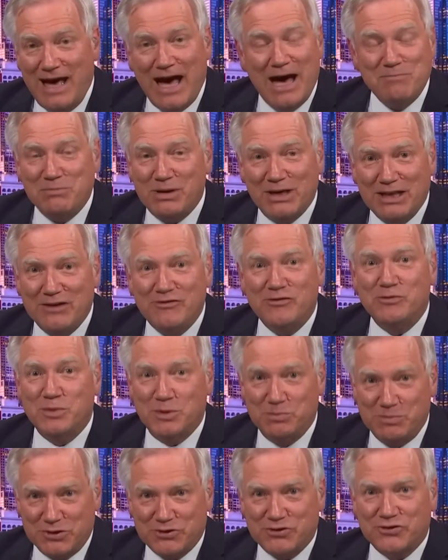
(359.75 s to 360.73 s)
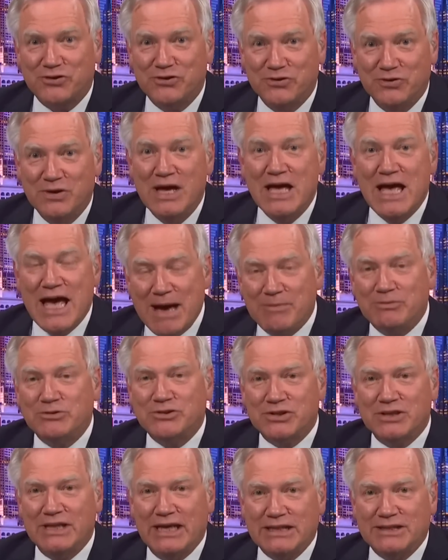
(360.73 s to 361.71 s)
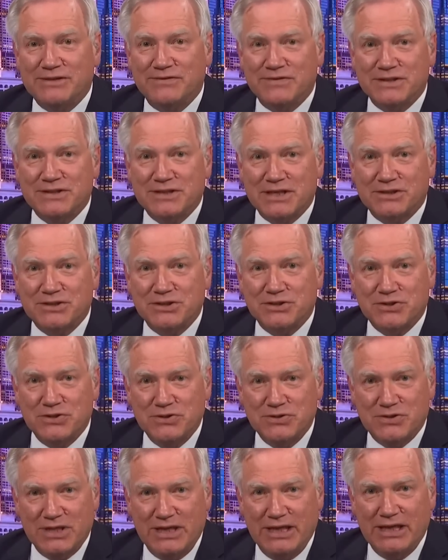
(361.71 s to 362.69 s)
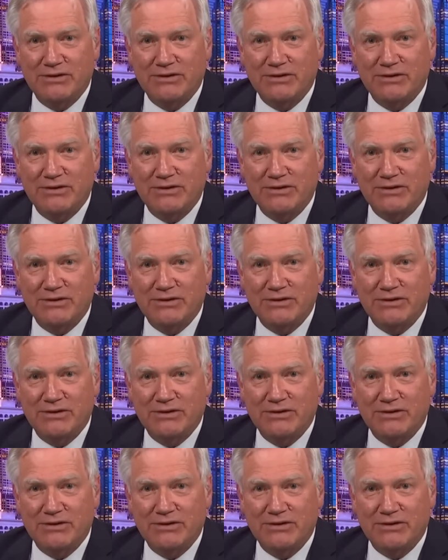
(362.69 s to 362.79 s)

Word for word: Unbelievable, but true. Aboriginal activists such as Susan